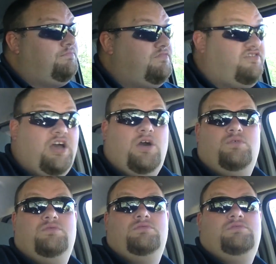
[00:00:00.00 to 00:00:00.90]

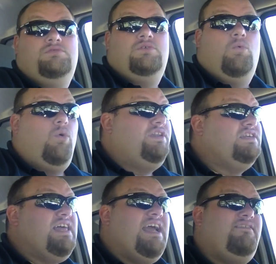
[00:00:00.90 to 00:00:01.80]
So, what
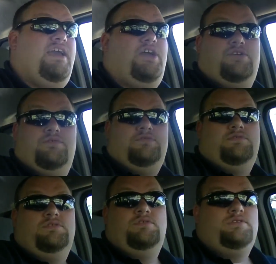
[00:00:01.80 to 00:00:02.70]
does that tell you?
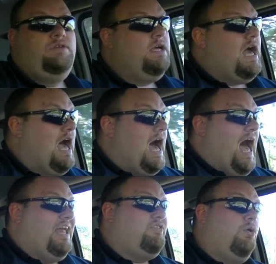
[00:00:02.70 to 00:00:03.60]

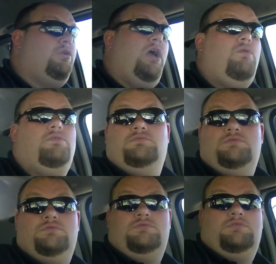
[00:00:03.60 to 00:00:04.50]
I don't know.
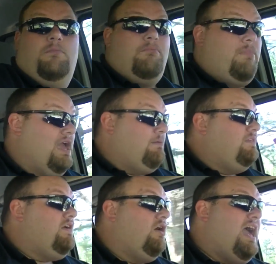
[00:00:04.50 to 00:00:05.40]

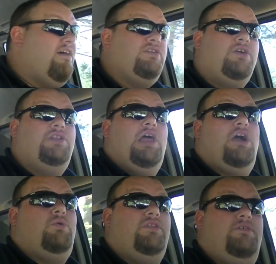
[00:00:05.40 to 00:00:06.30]
Maybe they're having good
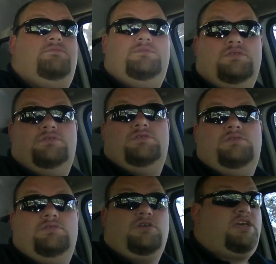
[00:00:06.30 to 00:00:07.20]
luck with them.
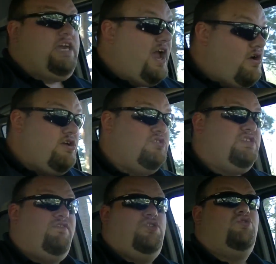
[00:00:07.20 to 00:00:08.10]

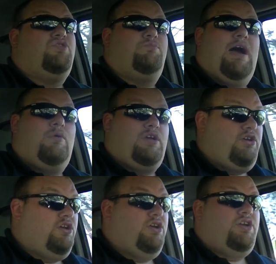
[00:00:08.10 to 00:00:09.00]
Carriers even use them out
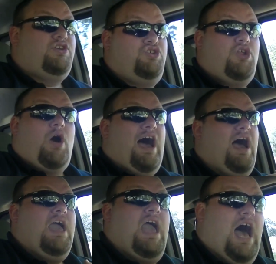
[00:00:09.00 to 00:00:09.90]
because, you know,
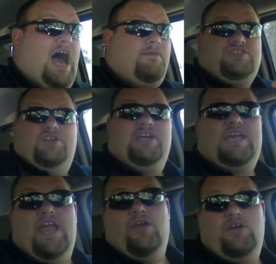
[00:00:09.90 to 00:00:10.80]
I'm still a
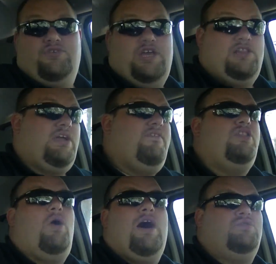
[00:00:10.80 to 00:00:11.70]
Carrier dealer,
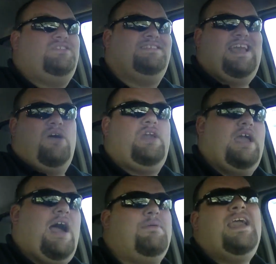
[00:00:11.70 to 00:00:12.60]
even though I don't sell
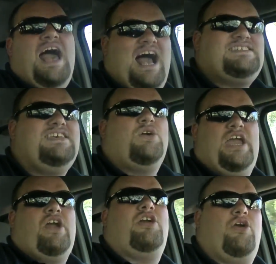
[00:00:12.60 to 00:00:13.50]
Carrier. I mean, I sell
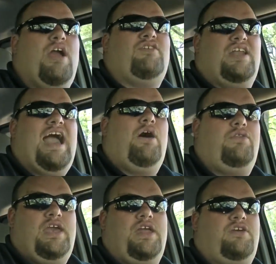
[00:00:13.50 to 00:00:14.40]
Carrier every now
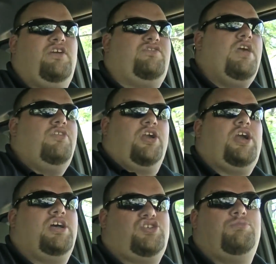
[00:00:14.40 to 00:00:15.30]
and then because the
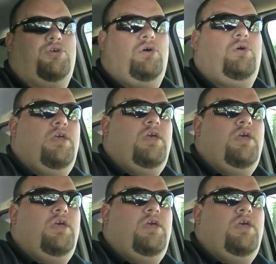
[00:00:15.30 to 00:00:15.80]
customer